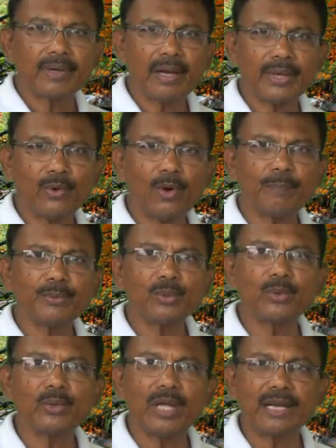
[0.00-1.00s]
I hope
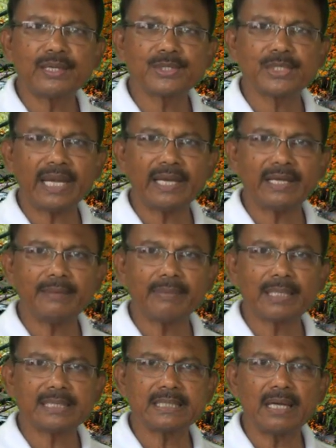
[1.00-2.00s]
you could understand it
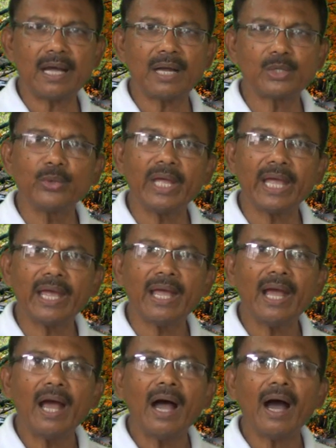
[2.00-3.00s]
because today